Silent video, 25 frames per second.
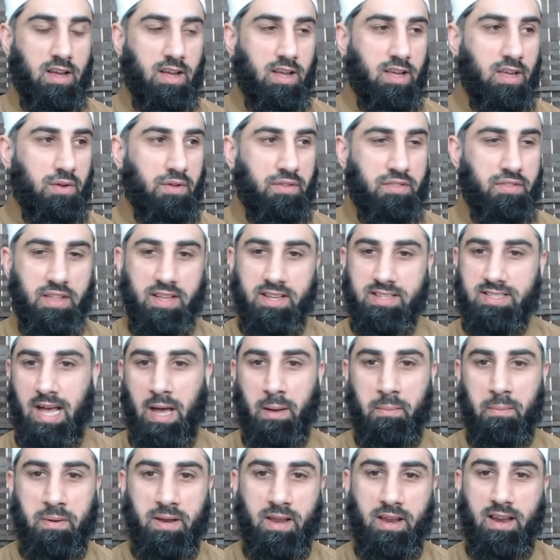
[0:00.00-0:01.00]
you know, things that
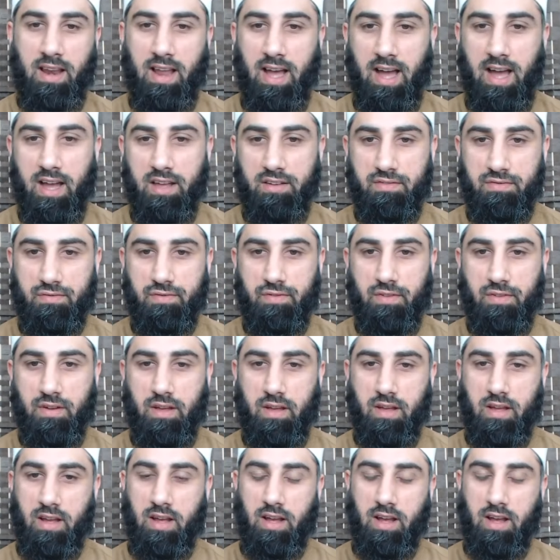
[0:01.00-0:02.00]
happen in life
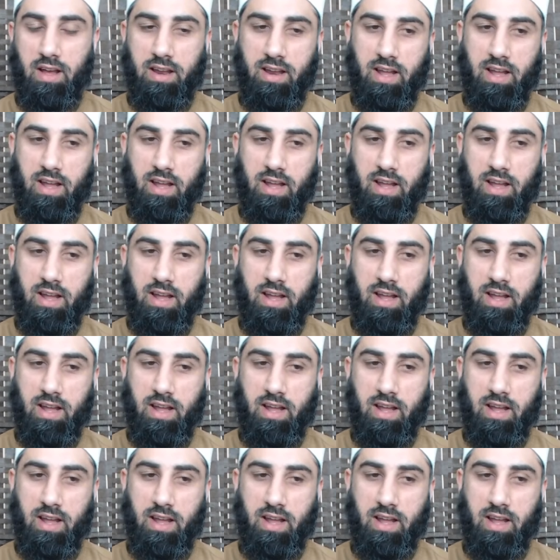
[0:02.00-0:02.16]
and